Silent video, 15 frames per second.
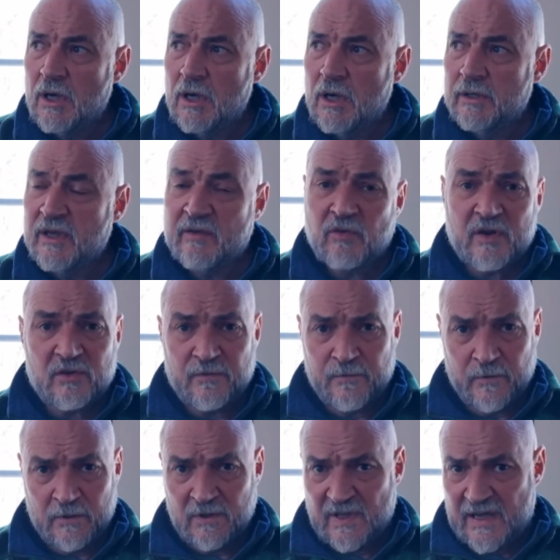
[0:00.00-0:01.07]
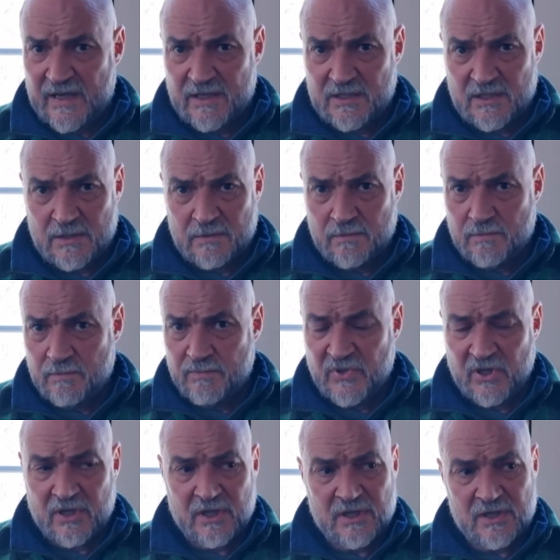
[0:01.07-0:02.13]
I never have to fertilize
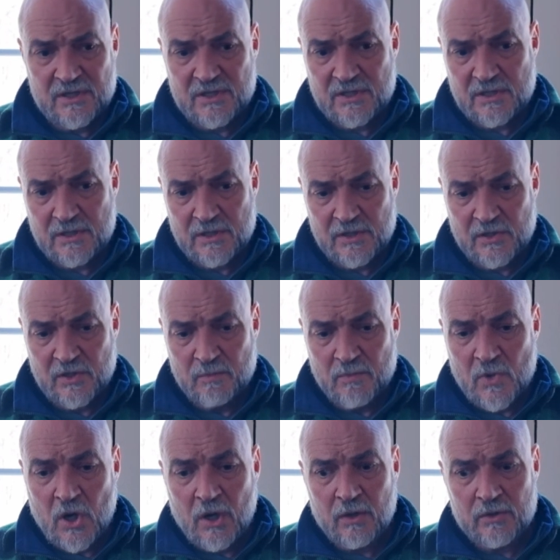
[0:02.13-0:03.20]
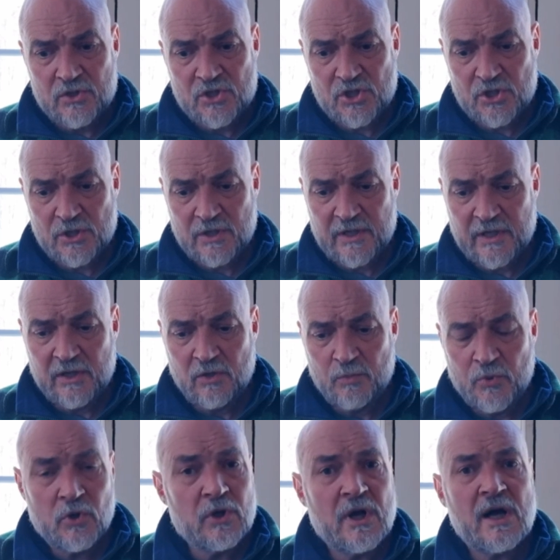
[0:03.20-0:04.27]
because the mulch that
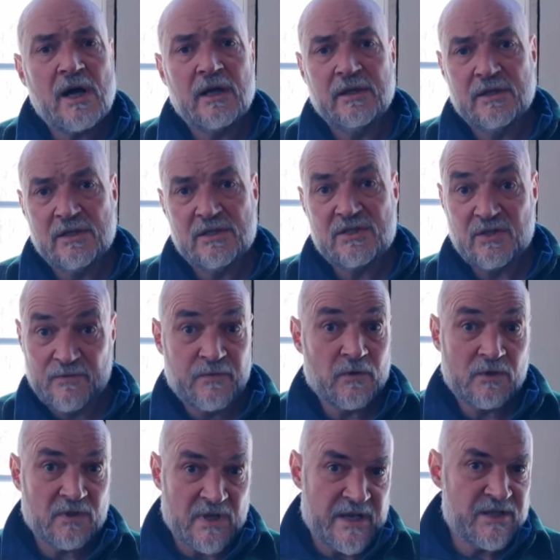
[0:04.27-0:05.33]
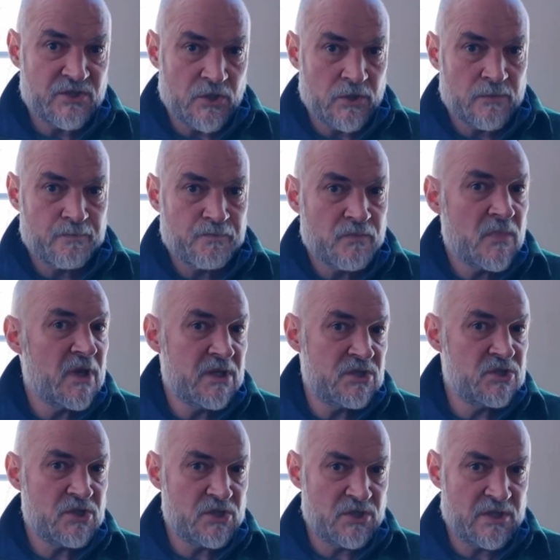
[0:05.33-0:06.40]
you put on is the fertilizer.
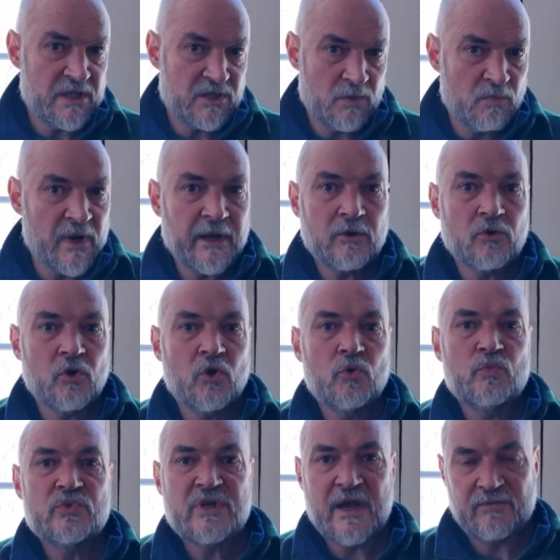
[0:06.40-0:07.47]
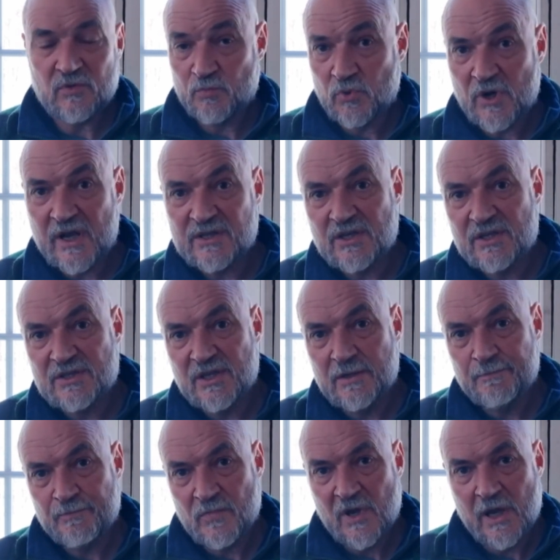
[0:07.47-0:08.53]
It's just that the microbes have to process
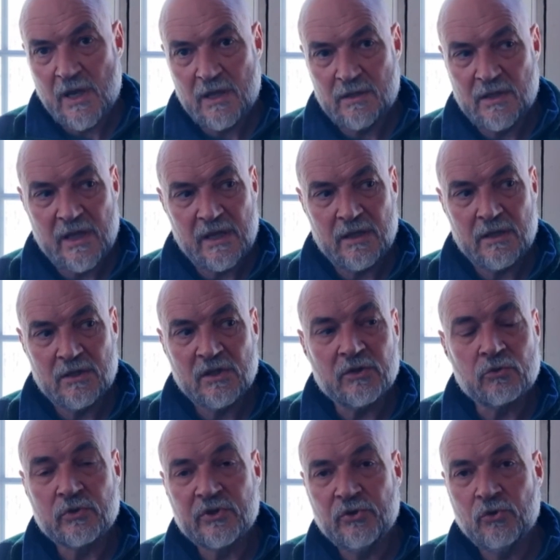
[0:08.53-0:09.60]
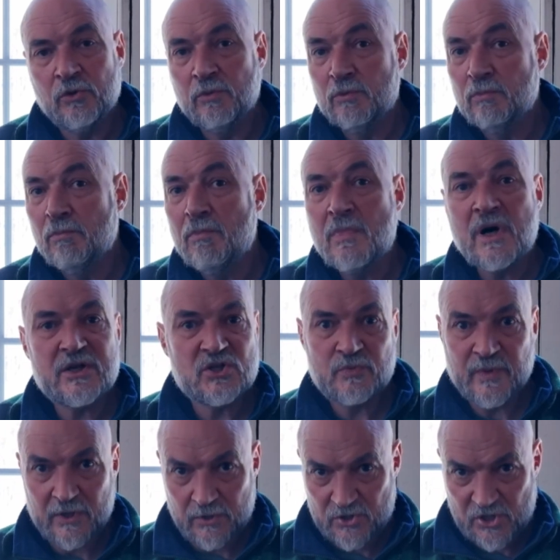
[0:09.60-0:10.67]
it. And they literally do a
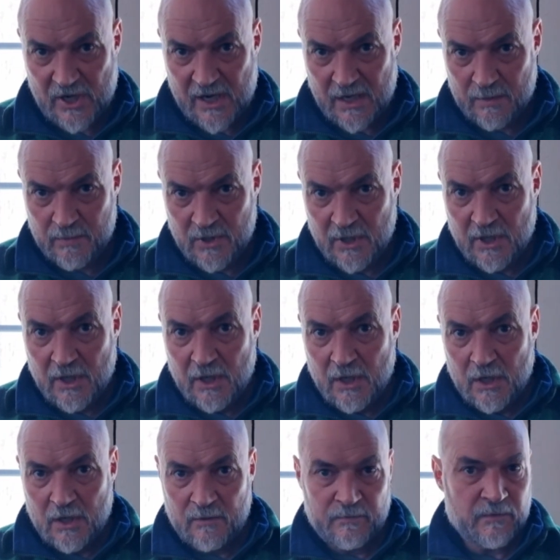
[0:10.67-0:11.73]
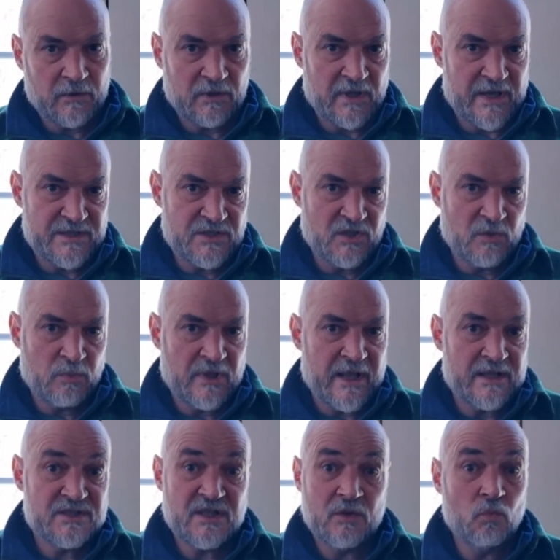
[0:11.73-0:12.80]
much better job of fertilizing the
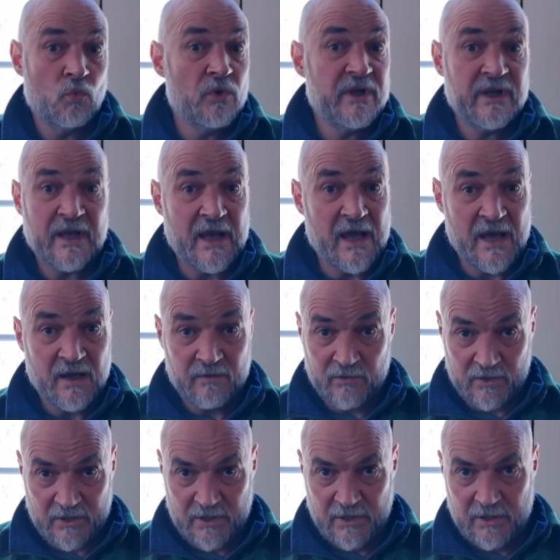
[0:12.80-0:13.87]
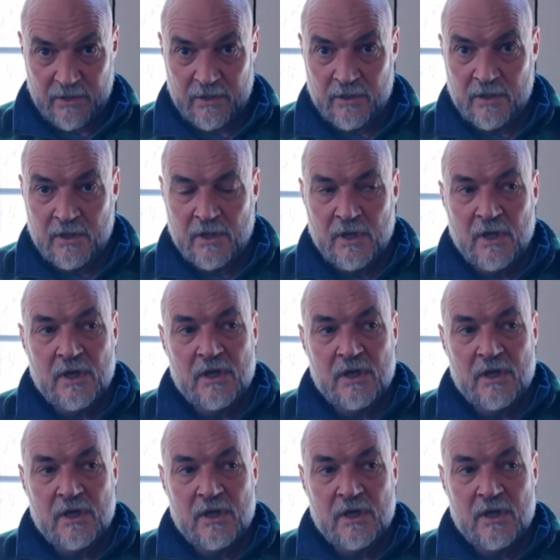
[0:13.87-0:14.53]
plants than we ever could.